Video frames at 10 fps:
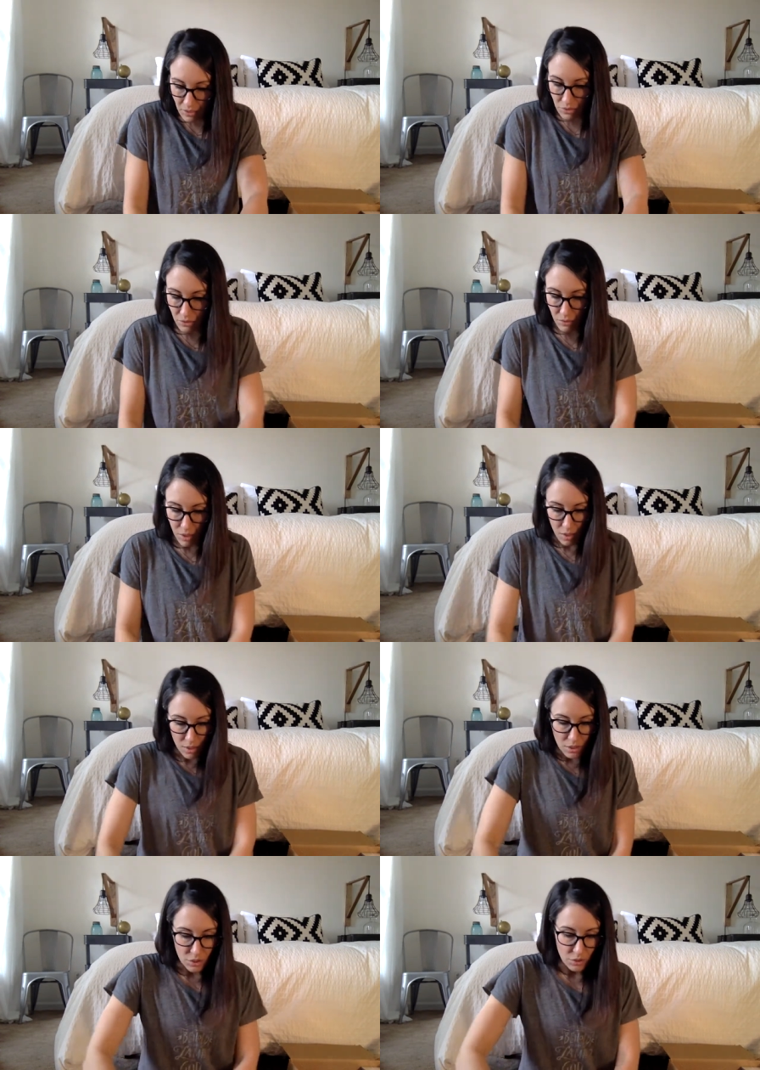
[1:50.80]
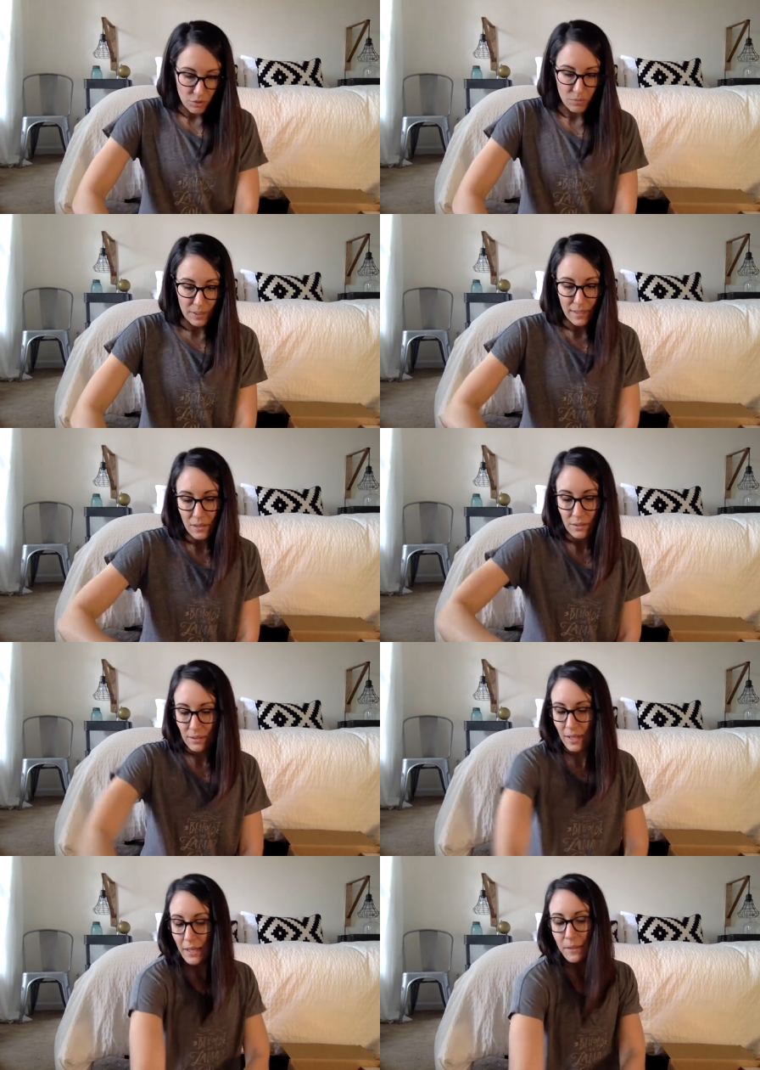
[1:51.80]
and show you what that
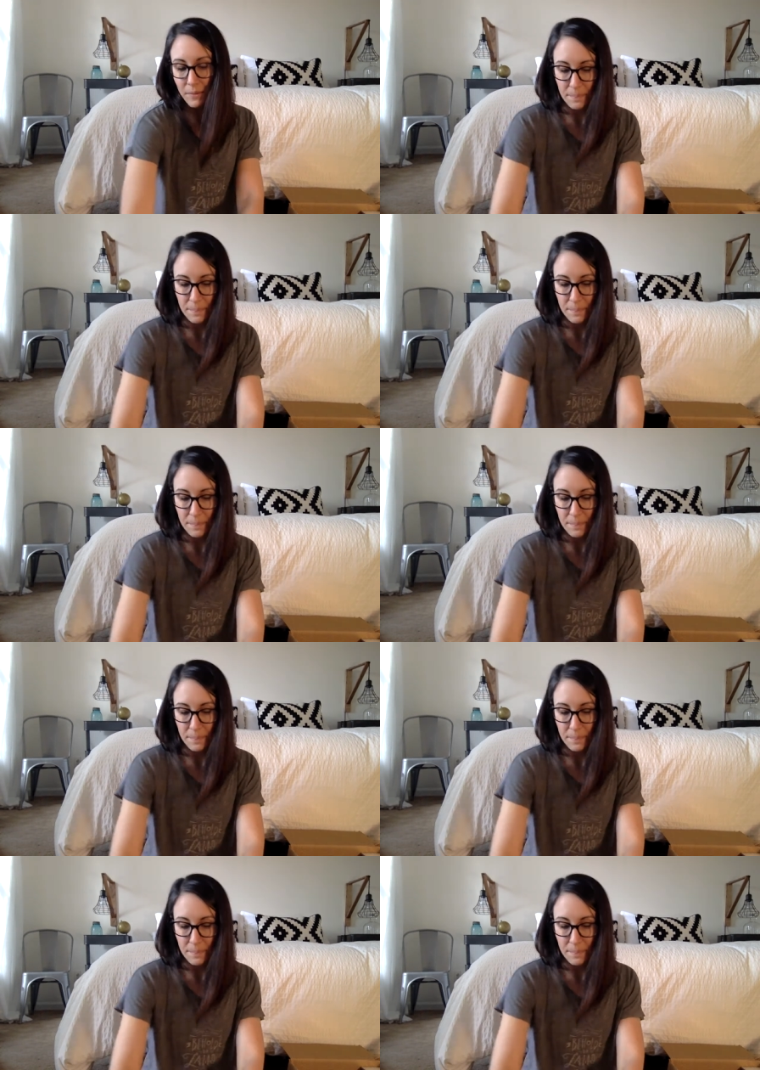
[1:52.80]
looks like.